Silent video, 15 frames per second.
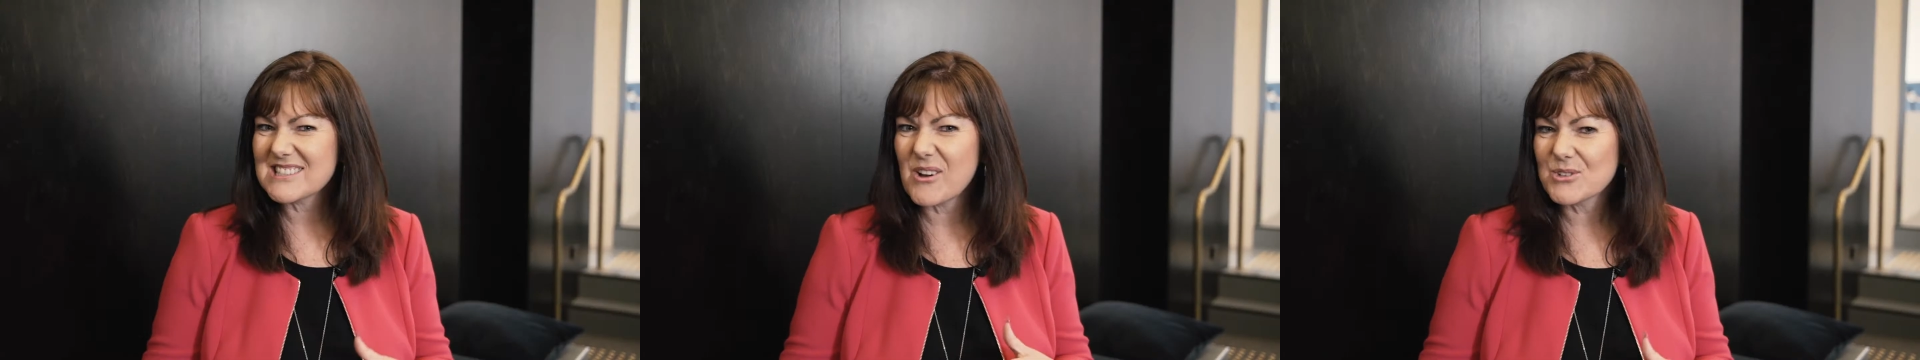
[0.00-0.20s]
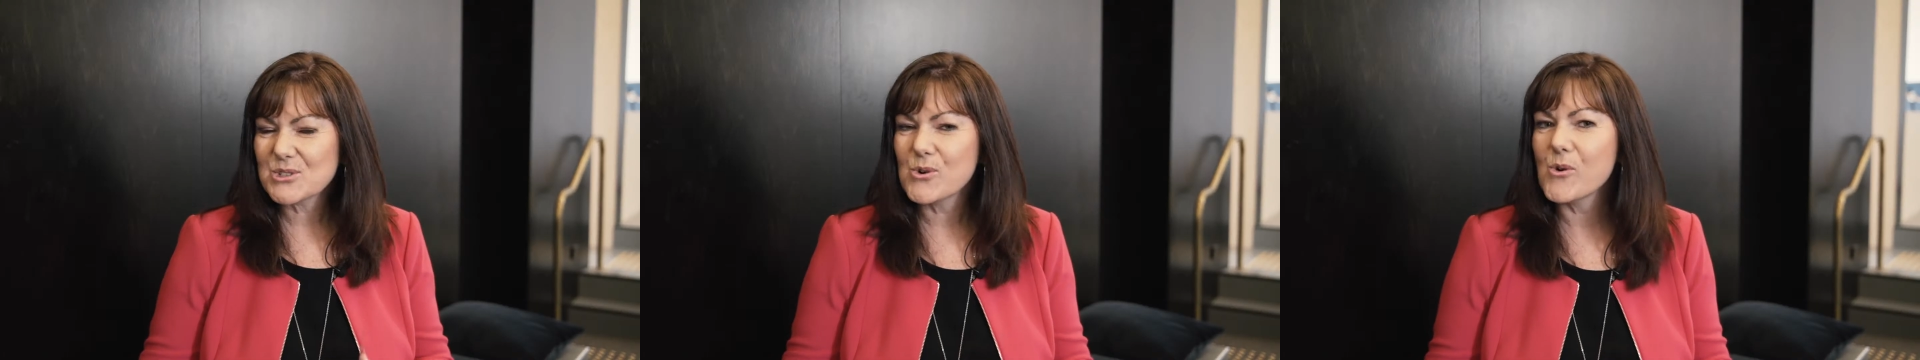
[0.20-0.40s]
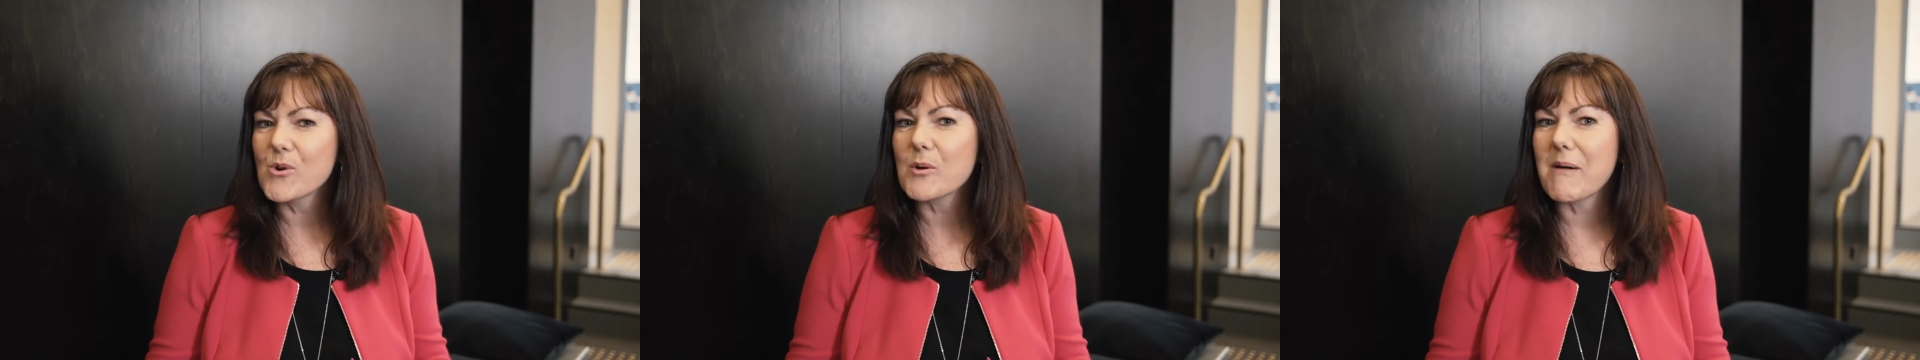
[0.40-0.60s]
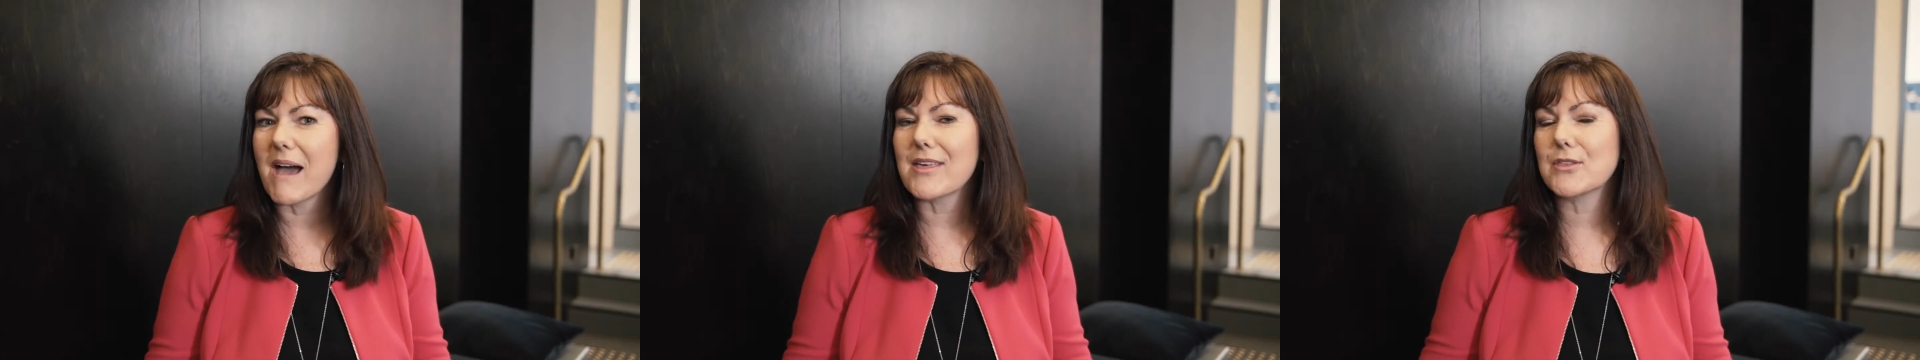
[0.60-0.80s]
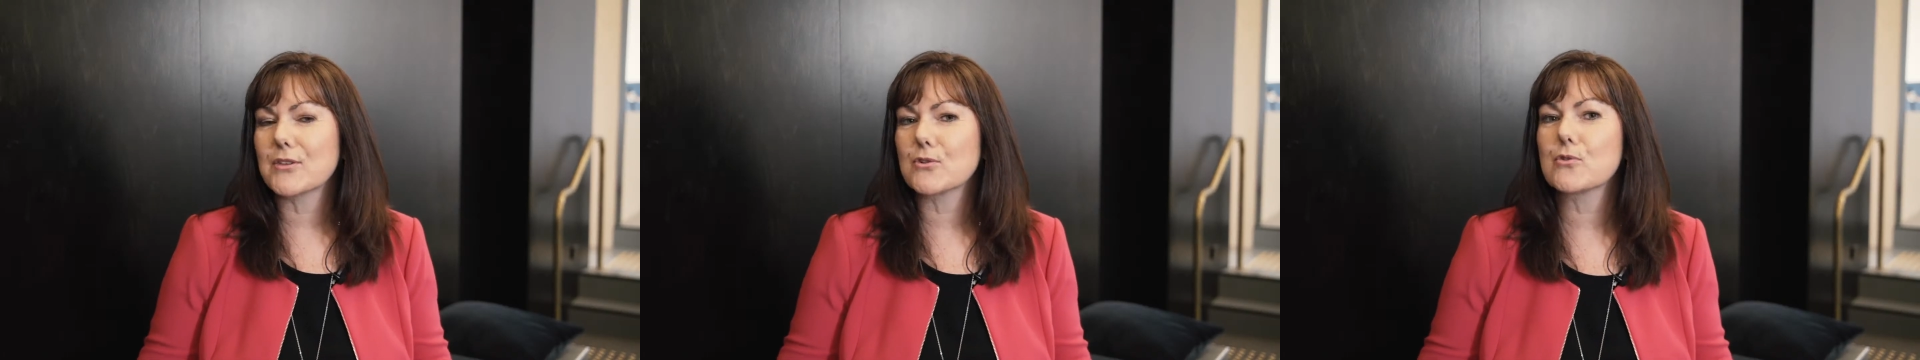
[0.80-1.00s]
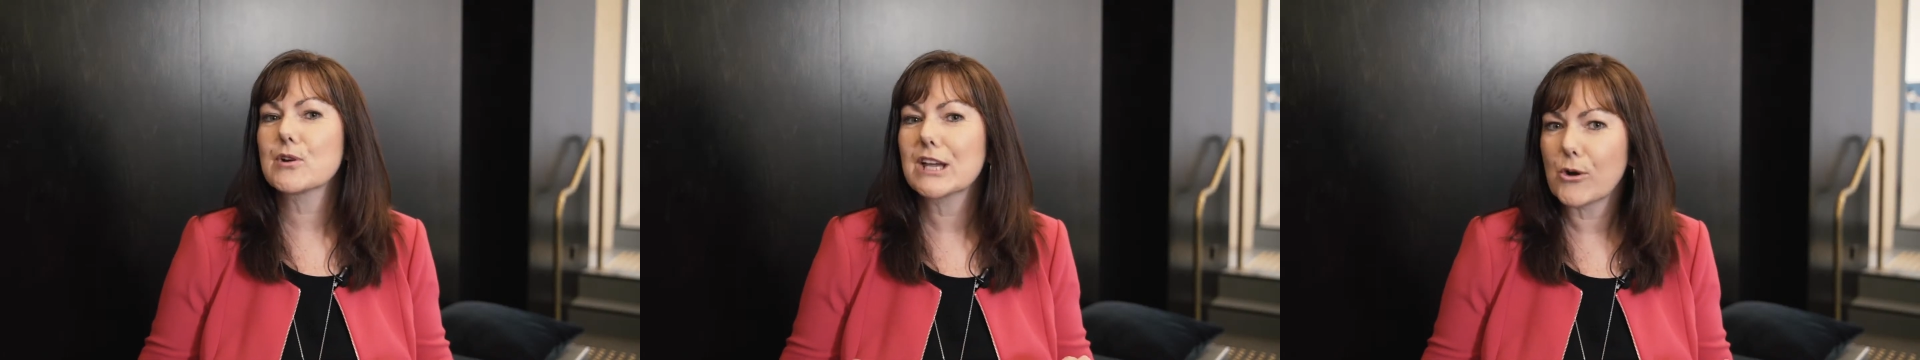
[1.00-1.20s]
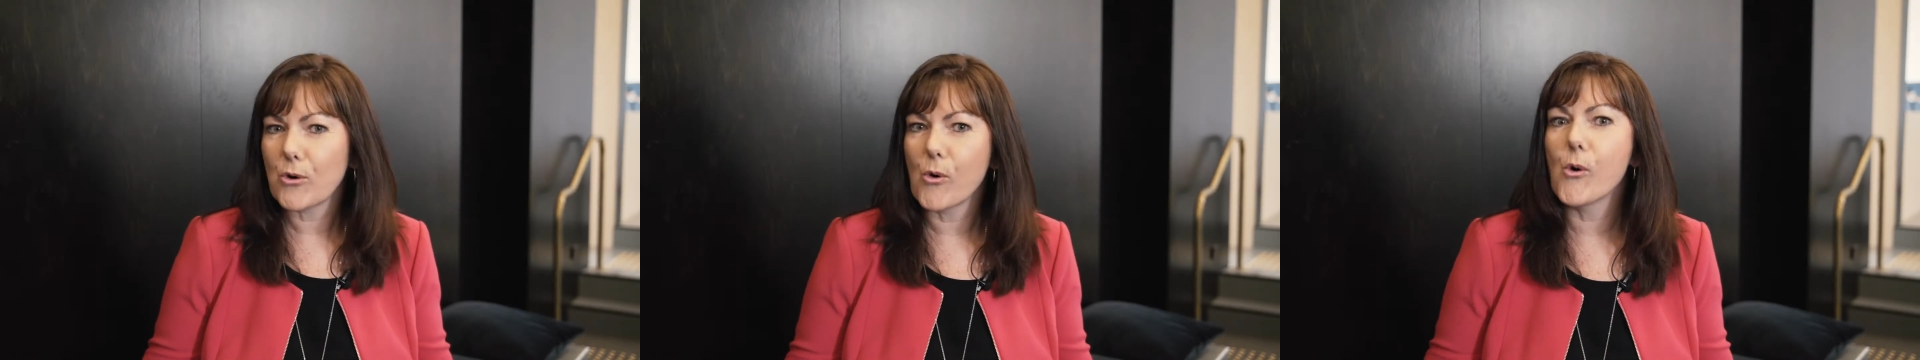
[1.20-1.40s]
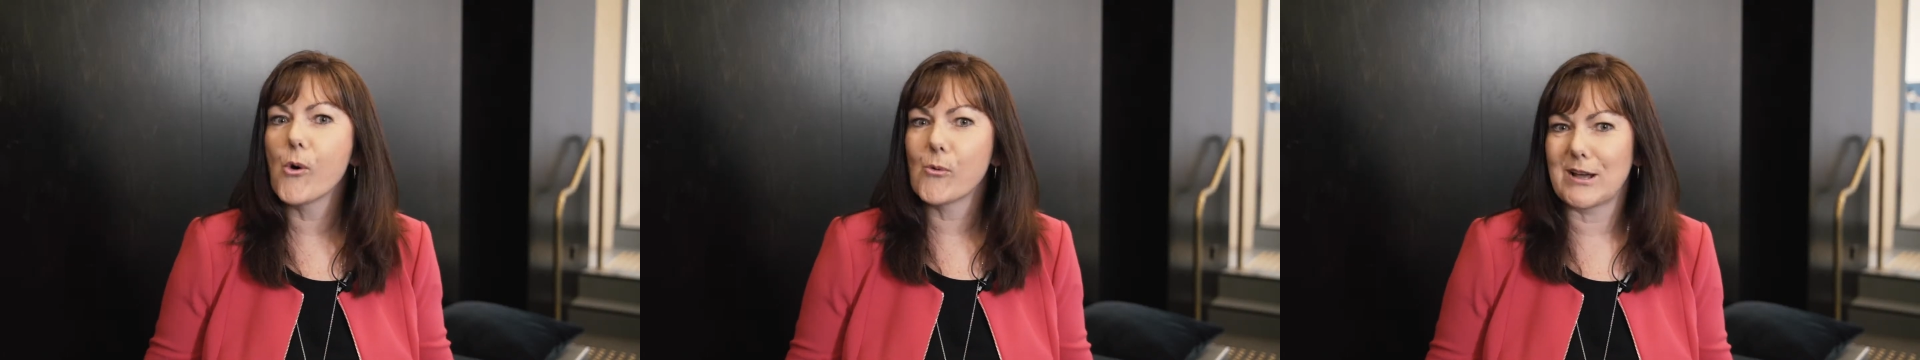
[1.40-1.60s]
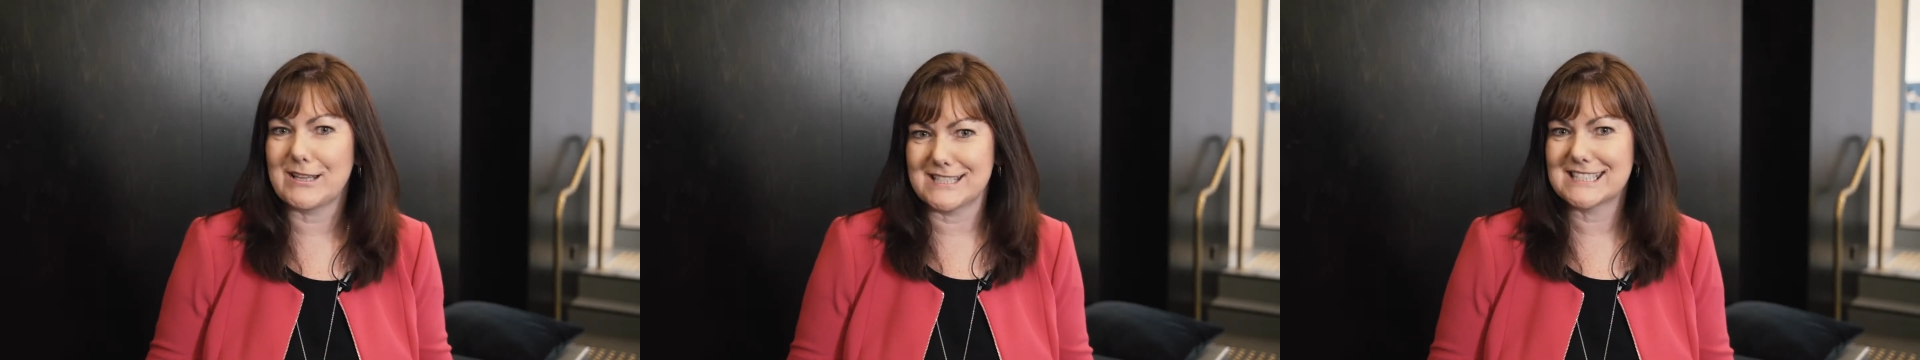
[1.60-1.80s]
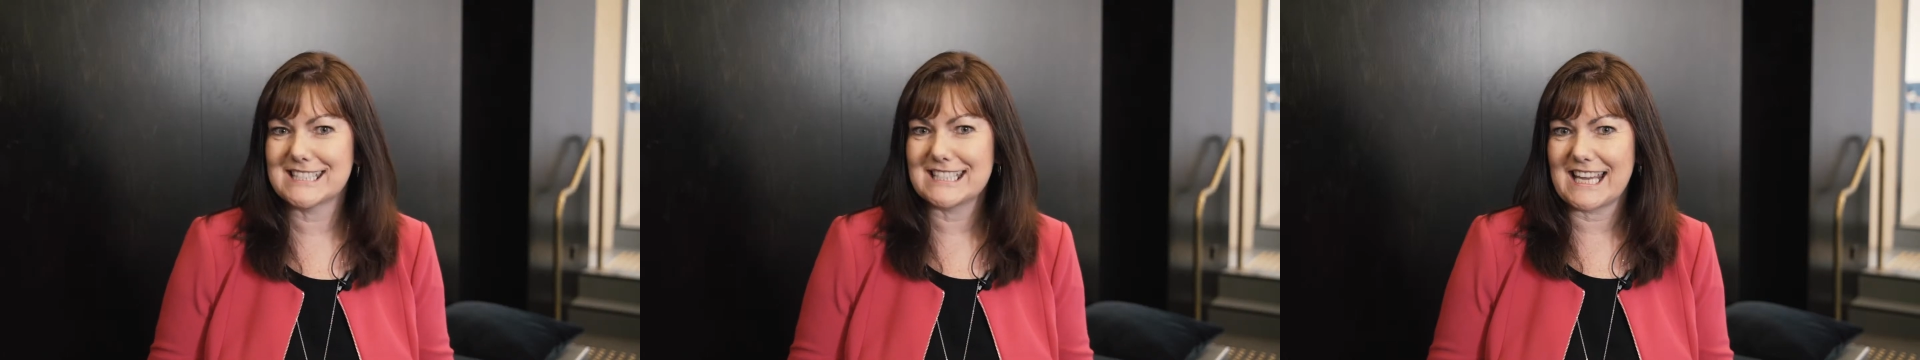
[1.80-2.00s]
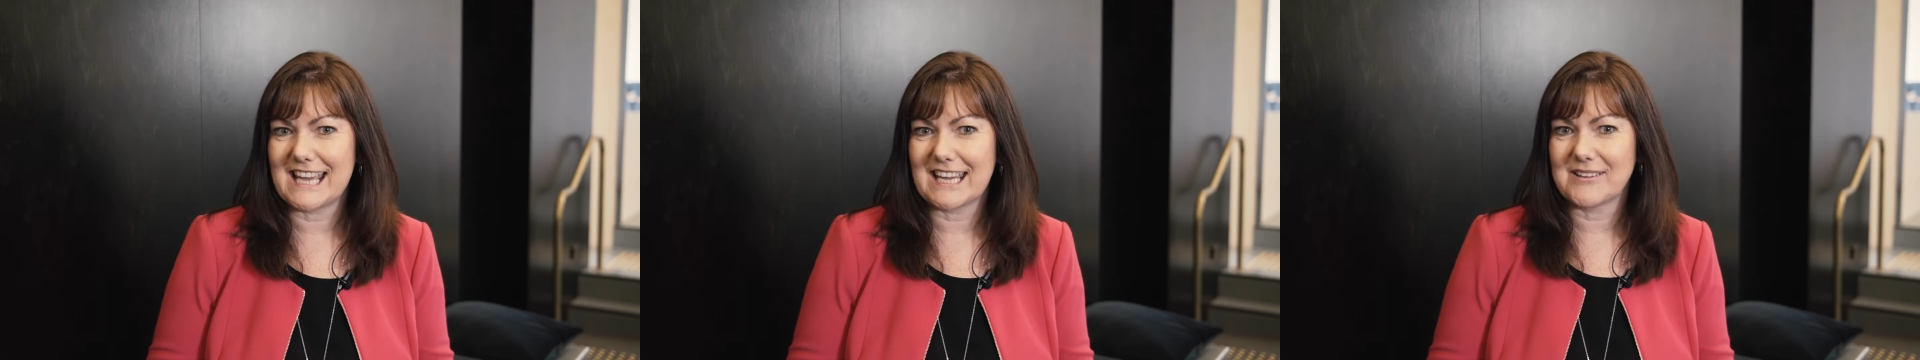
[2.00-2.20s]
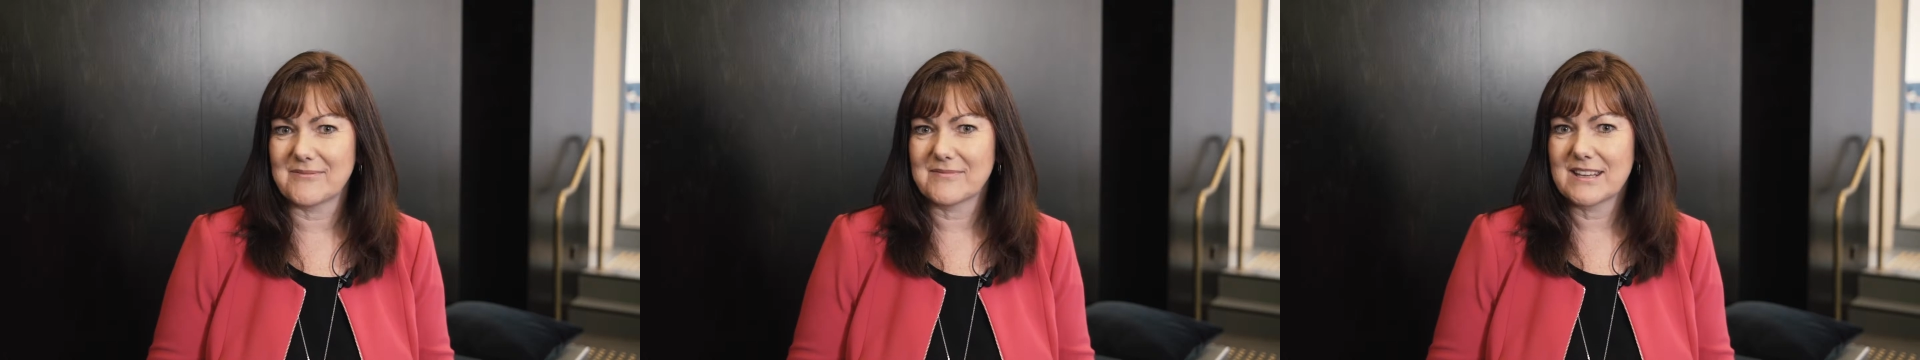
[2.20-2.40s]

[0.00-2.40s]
I'll talk about 3 core ones today,